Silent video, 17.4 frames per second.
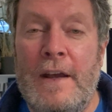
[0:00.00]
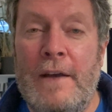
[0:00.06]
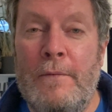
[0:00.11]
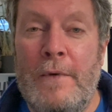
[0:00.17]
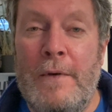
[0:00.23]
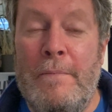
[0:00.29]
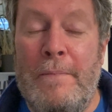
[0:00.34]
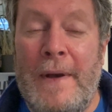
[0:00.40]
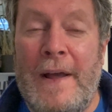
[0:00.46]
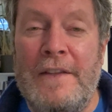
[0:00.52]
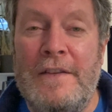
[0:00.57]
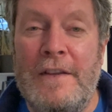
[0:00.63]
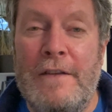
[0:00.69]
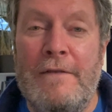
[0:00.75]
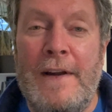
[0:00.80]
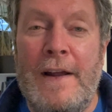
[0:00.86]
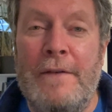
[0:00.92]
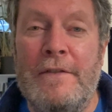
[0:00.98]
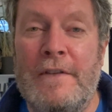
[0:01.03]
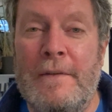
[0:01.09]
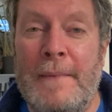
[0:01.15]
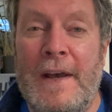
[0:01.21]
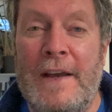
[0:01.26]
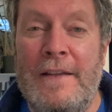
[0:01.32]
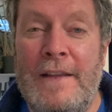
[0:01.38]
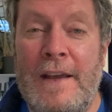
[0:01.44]
We batted around
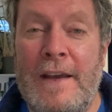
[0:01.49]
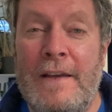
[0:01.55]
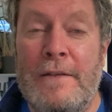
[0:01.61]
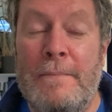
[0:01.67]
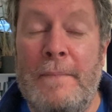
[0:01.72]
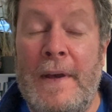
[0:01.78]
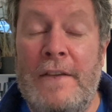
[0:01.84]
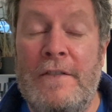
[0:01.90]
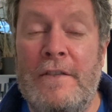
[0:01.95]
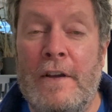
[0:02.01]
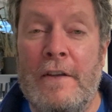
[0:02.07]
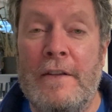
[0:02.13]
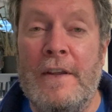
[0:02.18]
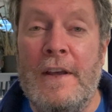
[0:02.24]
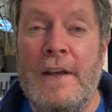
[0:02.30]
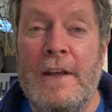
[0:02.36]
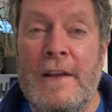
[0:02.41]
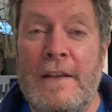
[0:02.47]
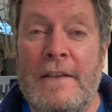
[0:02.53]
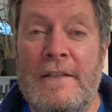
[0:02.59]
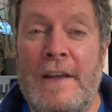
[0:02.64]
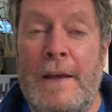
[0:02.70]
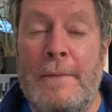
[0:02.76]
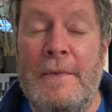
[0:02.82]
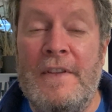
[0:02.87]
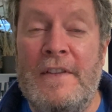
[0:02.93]
some ideas based on
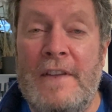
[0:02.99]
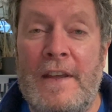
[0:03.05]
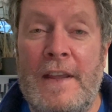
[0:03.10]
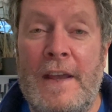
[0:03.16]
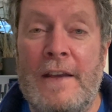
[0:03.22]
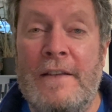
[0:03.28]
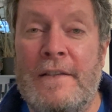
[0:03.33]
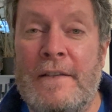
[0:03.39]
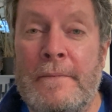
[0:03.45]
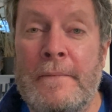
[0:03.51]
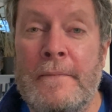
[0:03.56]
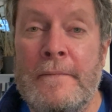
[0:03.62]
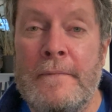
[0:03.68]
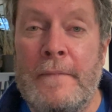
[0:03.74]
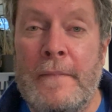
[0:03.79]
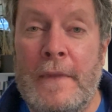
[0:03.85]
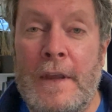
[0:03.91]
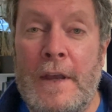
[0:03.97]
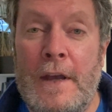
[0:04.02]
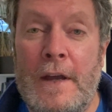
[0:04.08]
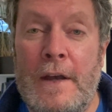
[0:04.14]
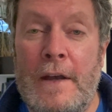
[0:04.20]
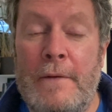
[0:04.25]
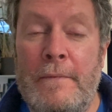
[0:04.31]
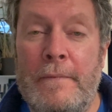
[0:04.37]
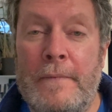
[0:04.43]
Simon Sinek's
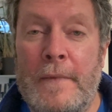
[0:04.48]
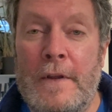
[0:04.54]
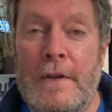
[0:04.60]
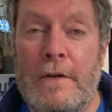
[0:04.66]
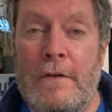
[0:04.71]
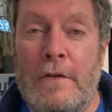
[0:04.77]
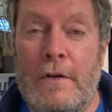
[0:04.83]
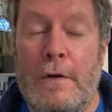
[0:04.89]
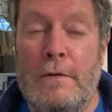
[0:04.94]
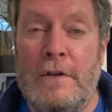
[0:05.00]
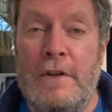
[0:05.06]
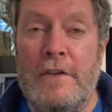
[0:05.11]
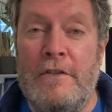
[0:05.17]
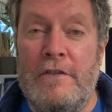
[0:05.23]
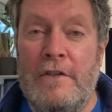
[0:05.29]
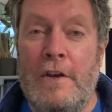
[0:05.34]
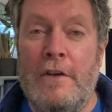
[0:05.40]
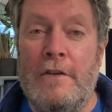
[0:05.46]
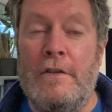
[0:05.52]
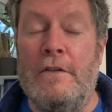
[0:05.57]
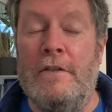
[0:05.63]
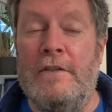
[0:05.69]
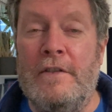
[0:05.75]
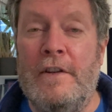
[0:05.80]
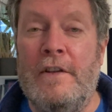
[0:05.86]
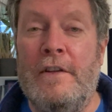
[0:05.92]
golden
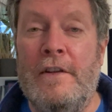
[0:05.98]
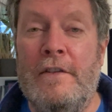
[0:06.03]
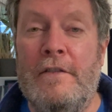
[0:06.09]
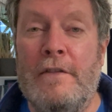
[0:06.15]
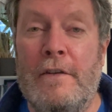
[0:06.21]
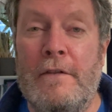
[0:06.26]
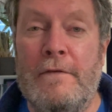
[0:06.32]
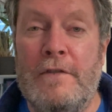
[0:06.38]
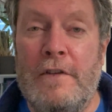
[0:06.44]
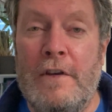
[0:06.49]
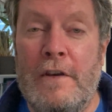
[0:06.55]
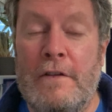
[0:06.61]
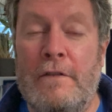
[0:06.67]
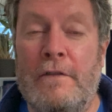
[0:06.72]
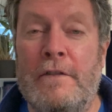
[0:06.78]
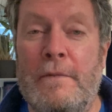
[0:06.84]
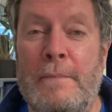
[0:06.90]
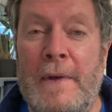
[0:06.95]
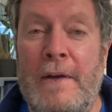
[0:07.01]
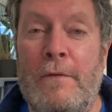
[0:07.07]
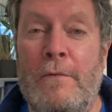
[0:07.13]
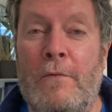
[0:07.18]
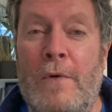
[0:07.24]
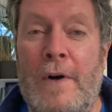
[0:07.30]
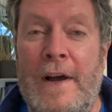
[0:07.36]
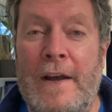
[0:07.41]
circles, sort of circles about
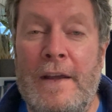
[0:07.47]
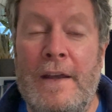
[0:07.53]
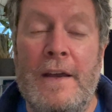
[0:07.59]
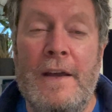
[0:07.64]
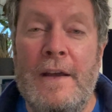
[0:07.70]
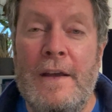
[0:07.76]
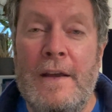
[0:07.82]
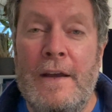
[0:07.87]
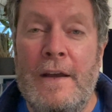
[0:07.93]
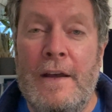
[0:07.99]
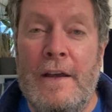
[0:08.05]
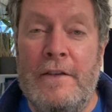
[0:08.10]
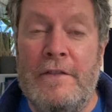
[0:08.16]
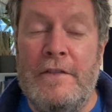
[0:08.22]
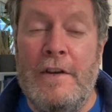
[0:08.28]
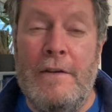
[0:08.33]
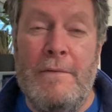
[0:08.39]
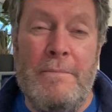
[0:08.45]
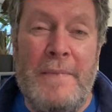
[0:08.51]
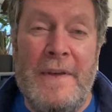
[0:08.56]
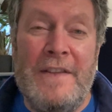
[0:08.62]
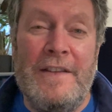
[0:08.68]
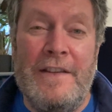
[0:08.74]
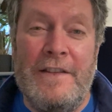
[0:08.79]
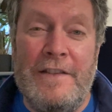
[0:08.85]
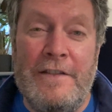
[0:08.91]
why certain
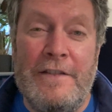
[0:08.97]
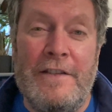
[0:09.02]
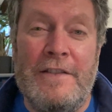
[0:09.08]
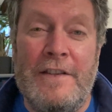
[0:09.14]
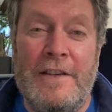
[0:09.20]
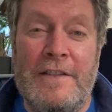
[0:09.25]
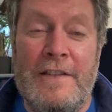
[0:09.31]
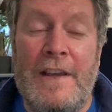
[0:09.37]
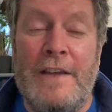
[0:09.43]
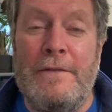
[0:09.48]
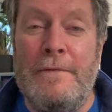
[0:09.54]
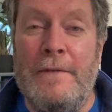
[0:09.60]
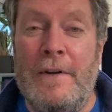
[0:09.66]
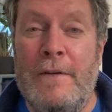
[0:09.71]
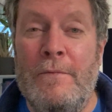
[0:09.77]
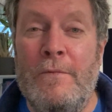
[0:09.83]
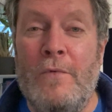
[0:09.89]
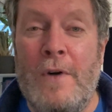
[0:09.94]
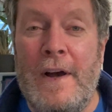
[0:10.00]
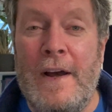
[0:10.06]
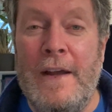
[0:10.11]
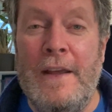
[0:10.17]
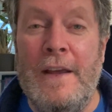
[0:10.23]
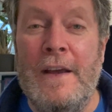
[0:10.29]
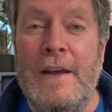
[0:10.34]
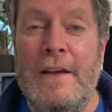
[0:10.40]
businesses are successful and
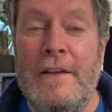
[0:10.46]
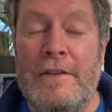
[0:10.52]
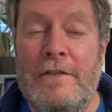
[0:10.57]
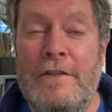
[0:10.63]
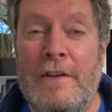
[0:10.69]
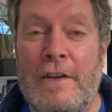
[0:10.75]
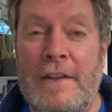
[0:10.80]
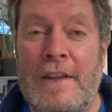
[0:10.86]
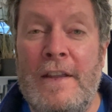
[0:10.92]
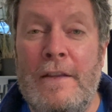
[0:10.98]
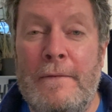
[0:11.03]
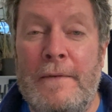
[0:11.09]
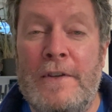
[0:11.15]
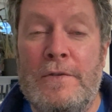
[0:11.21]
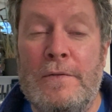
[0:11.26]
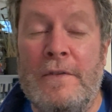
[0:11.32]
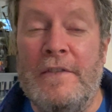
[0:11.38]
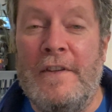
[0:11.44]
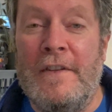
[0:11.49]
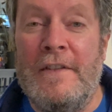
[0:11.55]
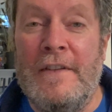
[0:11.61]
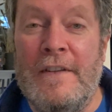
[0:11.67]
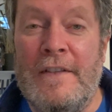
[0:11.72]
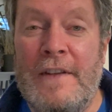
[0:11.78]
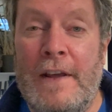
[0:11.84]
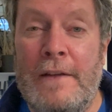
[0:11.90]
why certain individuals are
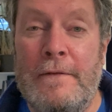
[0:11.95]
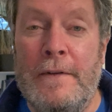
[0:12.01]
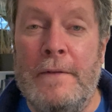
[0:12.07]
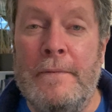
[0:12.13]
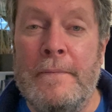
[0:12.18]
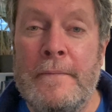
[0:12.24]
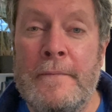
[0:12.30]
successful.